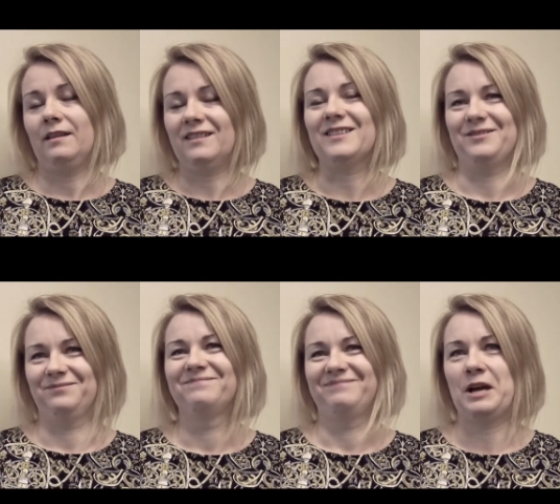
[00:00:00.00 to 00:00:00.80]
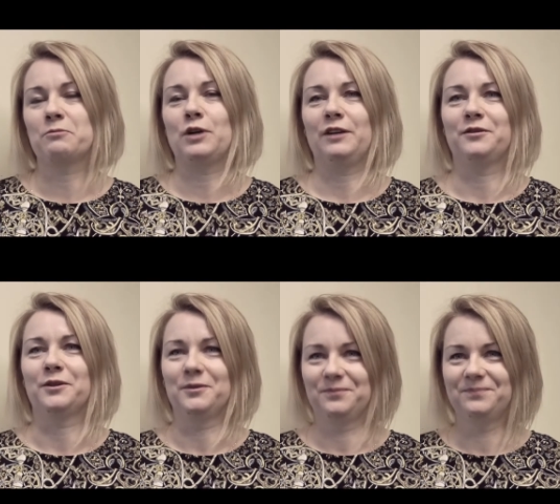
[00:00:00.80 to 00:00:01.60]
Yeah, I'm
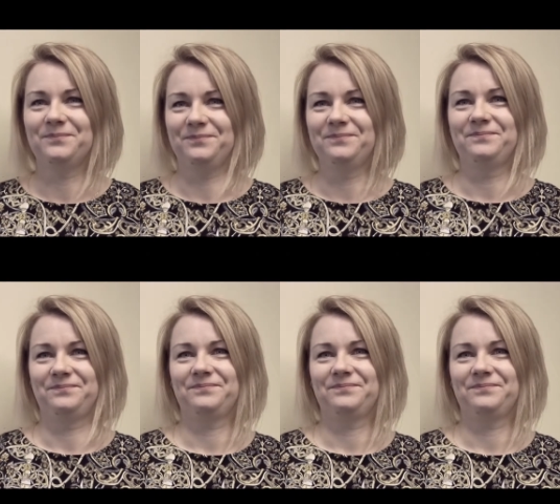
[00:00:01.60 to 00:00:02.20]
grateful. Mm -hmm.